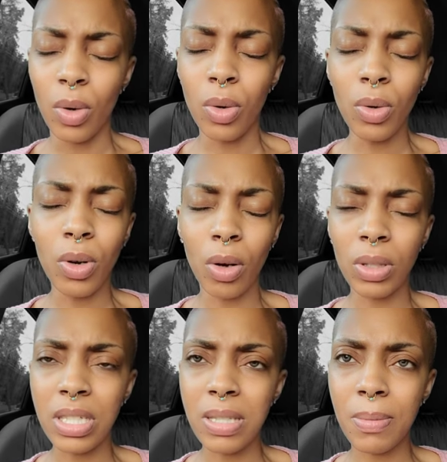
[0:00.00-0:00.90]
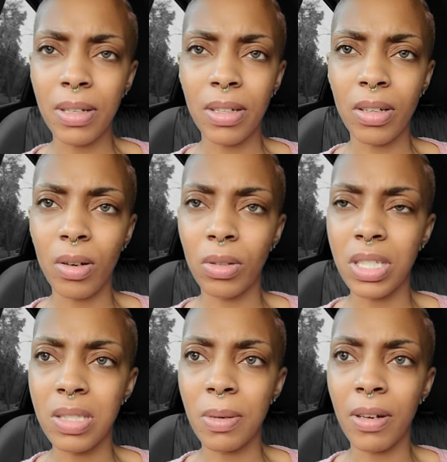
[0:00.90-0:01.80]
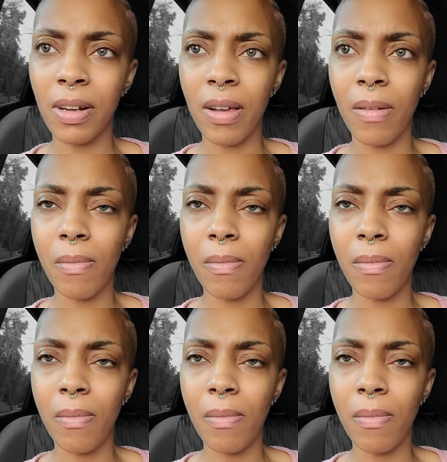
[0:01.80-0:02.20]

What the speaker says: Oh, Holy Spirit, Holy Spirit.